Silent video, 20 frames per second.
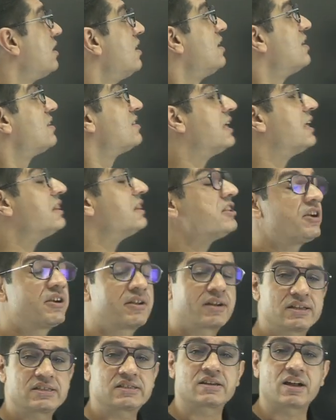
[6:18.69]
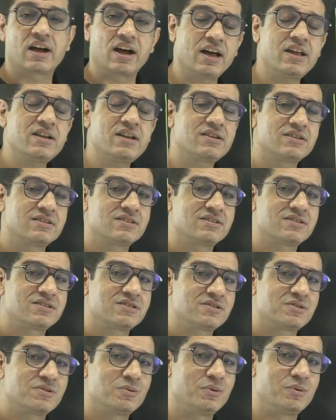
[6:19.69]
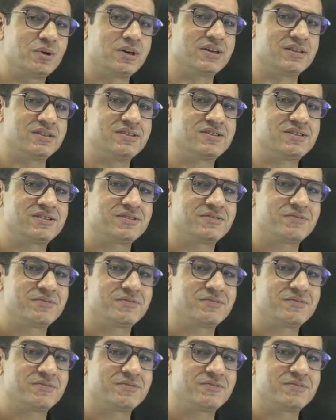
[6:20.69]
than they trust our words.